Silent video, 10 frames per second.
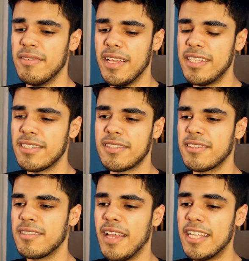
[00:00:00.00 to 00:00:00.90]
It's
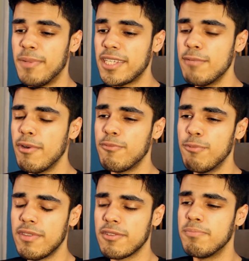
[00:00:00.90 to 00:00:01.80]
just, especially
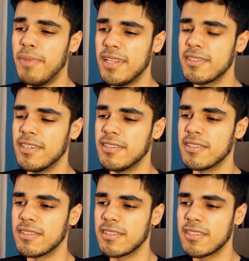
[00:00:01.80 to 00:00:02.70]
with those
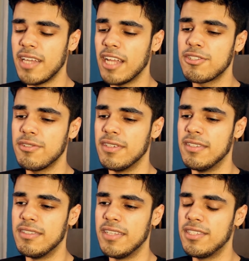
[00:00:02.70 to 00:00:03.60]
Balkan
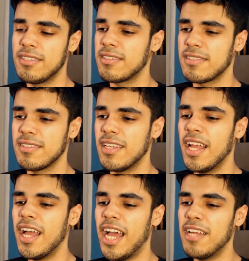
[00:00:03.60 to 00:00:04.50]
countries, they just,
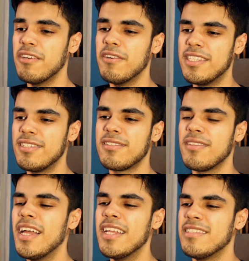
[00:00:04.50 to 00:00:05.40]
I don't know, it's just,
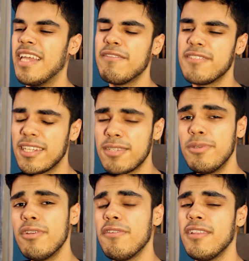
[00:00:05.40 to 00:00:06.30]
they have such a
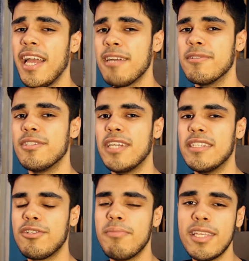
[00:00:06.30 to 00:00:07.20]
beautiful language and they
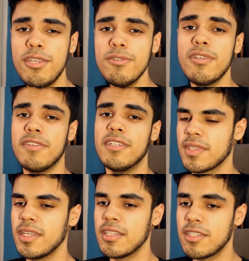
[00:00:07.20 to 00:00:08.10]
should make use of
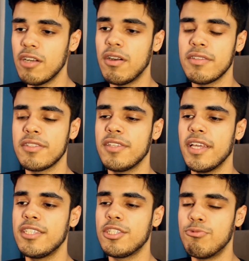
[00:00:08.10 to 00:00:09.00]
it. Go on the
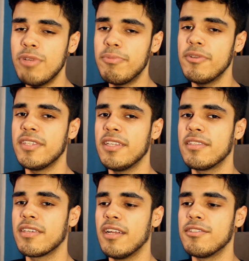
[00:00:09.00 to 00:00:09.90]
stage, represent
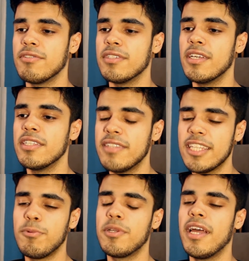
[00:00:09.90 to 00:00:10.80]
the country.
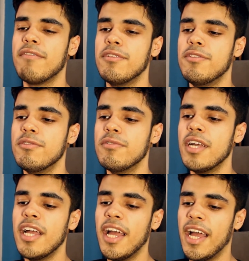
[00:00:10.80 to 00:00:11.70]
That's what I have to do.
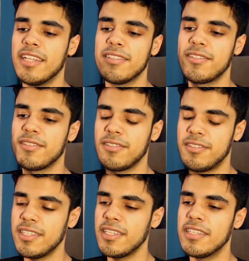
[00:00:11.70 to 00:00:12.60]
And
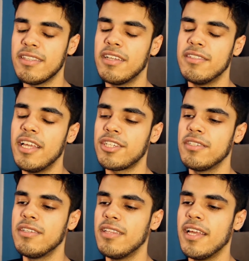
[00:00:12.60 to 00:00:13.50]
singing in a
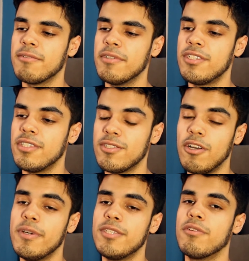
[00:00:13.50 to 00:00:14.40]
national language is
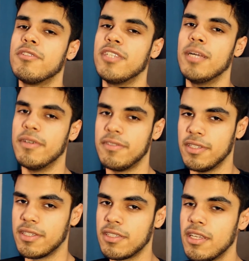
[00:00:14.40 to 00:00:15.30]
always a good step, I
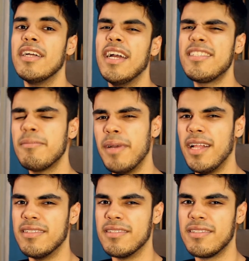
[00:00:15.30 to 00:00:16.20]
think. It's a
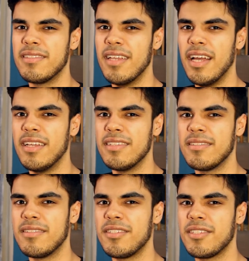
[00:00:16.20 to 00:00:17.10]
ballad,
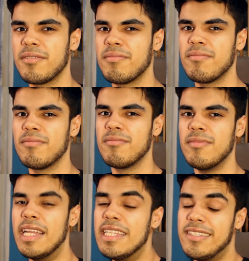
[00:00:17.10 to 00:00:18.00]
and
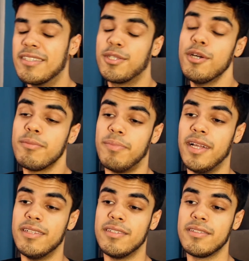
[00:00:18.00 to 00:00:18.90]
it's a good
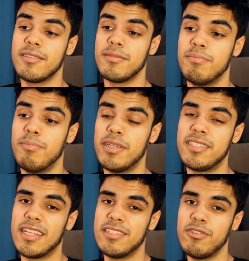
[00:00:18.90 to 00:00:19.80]
ballad, but it's
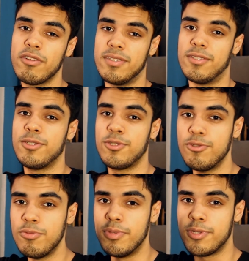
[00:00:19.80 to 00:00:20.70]
like not a
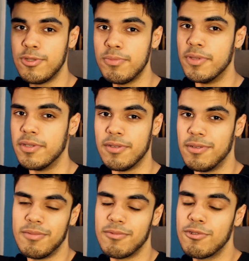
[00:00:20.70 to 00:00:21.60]
super, super
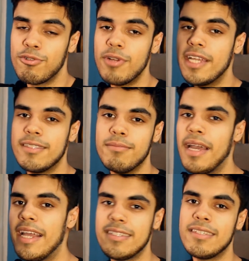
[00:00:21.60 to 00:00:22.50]
great,
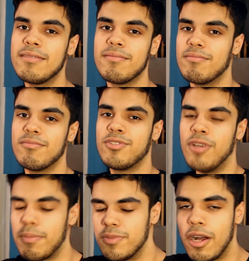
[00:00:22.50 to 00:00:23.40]
amazing,
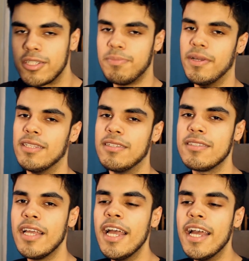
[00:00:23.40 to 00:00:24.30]
top-notch ballad.
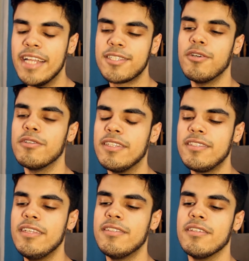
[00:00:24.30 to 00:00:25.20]
It's good, it's
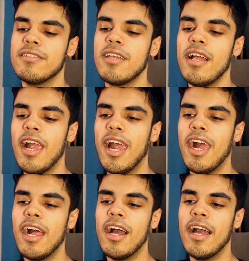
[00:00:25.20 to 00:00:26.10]
decent.
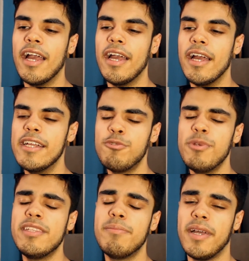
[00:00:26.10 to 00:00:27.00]
It
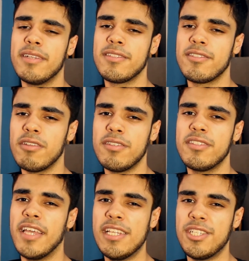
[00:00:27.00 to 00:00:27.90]
really depends on the
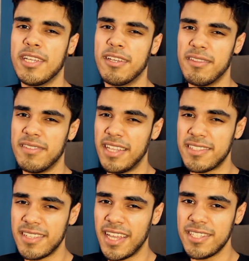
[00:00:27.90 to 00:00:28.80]
staging. That
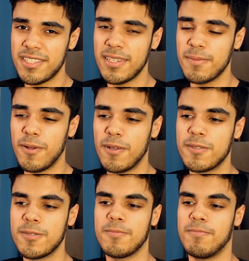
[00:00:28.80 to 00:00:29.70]
staging
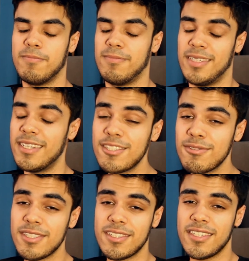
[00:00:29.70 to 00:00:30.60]
was
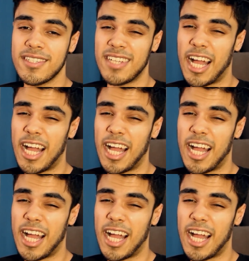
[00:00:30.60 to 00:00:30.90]
interesting.